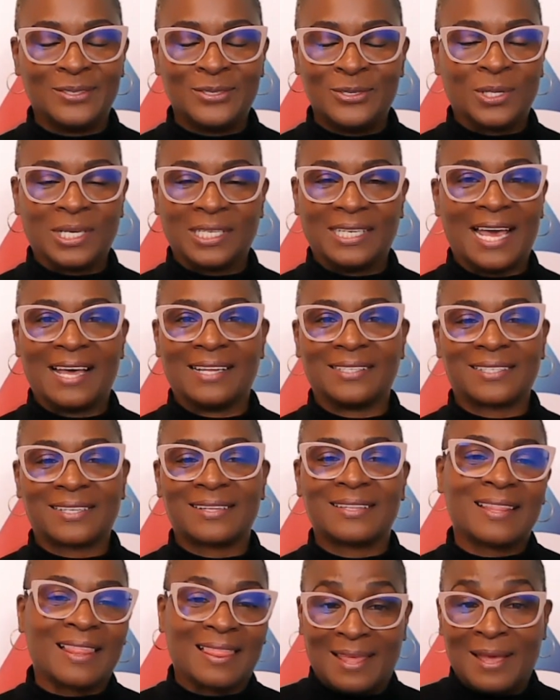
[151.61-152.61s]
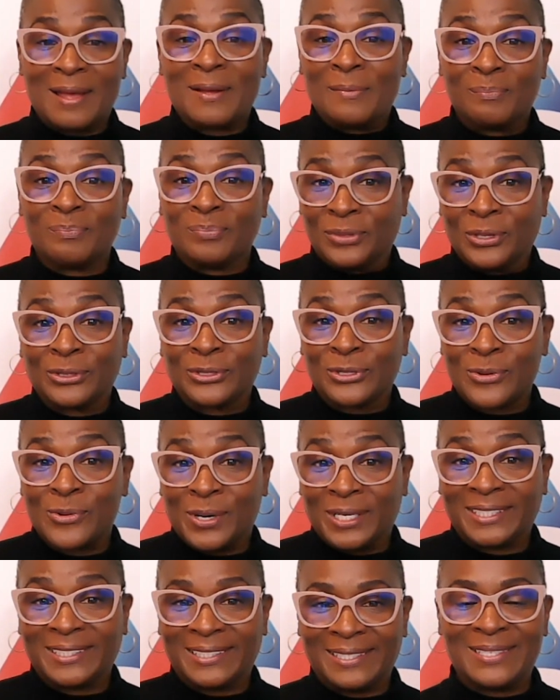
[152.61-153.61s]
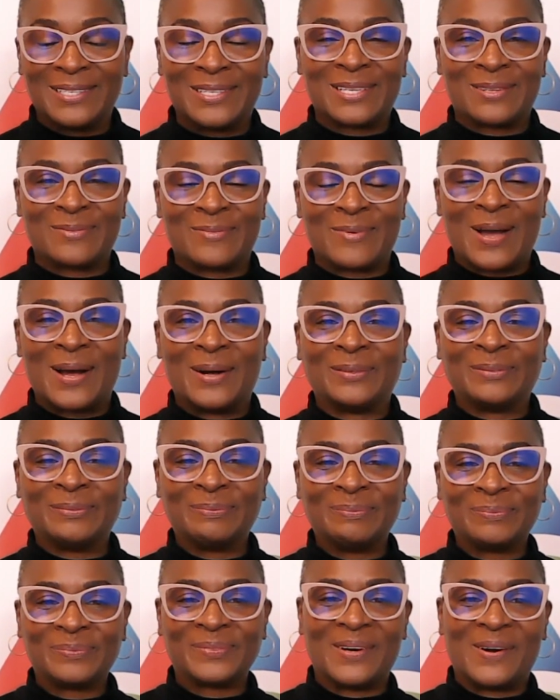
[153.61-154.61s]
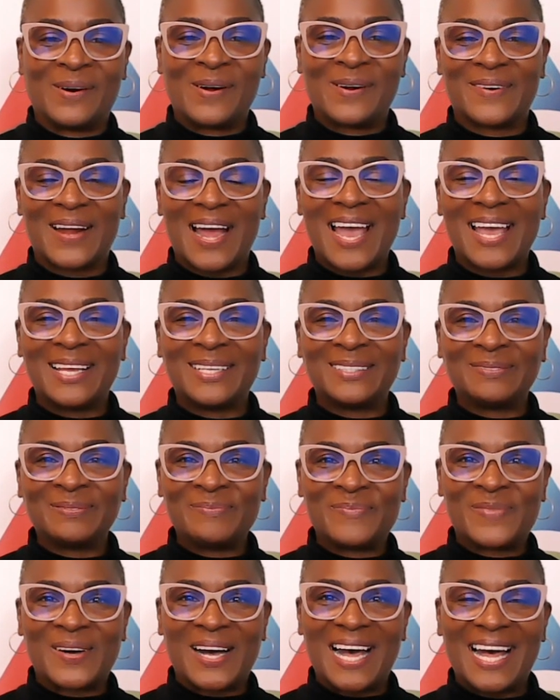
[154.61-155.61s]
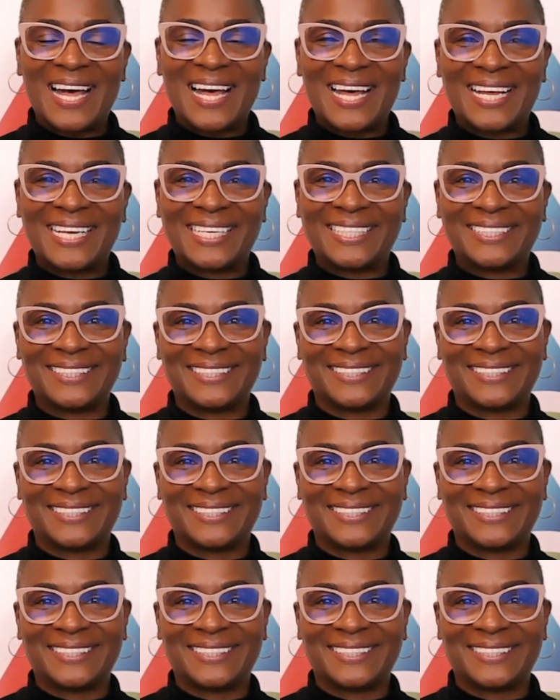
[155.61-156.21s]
you can ask them those questions as well. All right, bye.